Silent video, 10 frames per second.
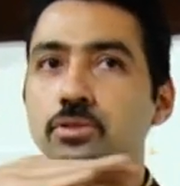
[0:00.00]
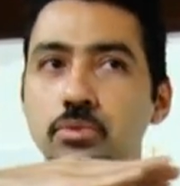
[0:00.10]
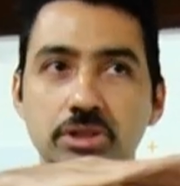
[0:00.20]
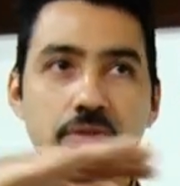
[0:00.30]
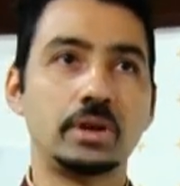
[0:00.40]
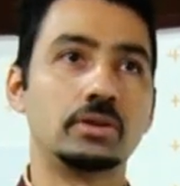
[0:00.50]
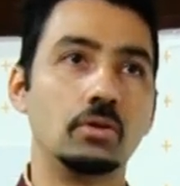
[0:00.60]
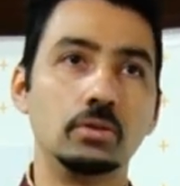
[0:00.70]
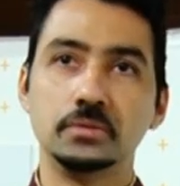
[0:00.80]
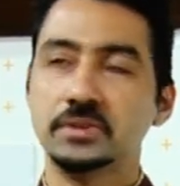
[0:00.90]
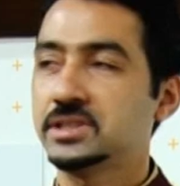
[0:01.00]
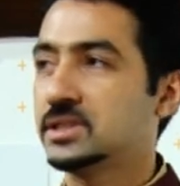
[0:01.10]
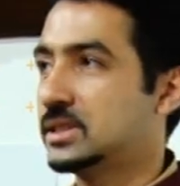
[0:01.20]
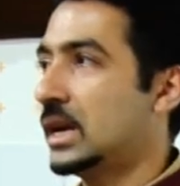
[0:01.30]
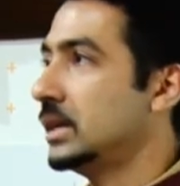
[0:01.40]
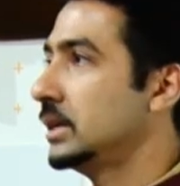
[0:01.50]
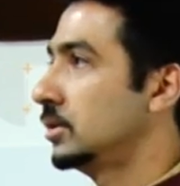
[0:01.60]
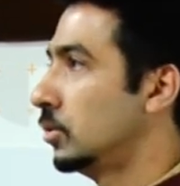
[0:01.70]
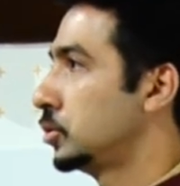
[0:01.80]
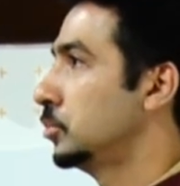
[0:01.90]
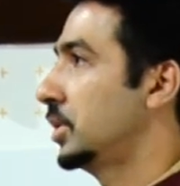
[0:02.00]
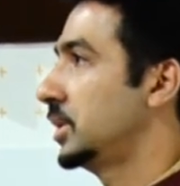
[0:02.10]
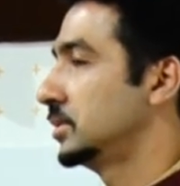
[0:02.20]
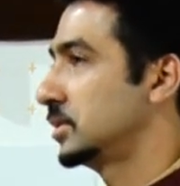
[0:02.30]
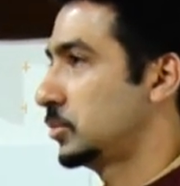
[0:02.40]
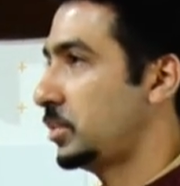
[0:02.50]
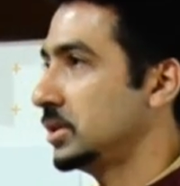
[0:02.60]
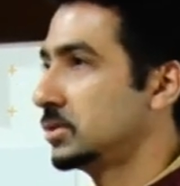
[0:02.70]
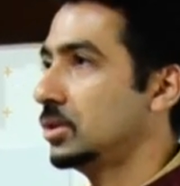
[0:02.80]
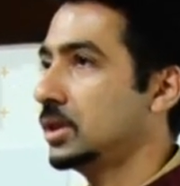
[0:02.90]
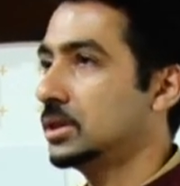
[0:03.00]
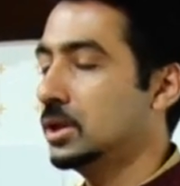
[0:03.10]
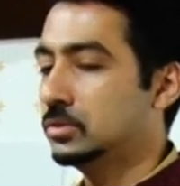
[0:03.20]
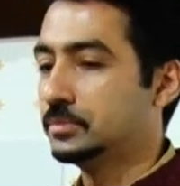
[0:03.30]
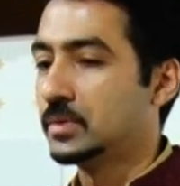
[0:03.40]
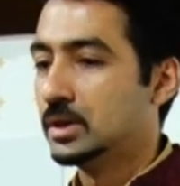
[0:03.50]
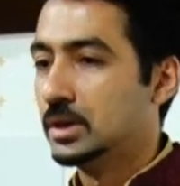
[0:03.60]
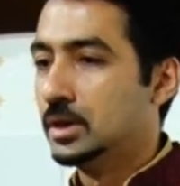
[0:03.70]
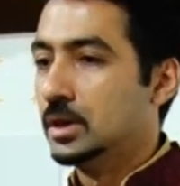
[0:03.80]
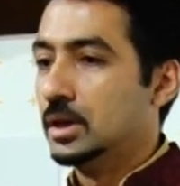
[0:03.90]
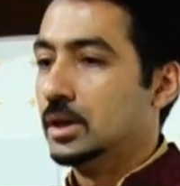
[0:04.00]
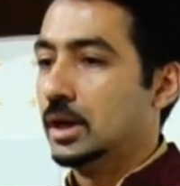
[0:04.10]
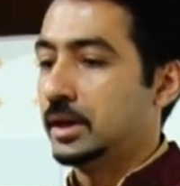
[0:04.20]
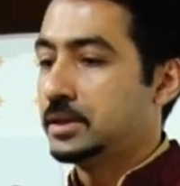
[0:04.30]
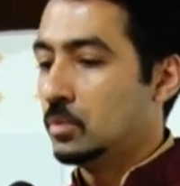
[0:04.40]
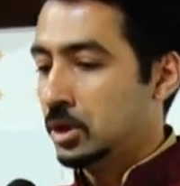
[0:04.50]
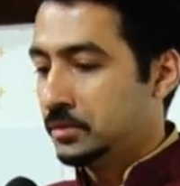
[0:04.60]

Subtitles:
which is where all of us are standing and occupying this space right now. I think one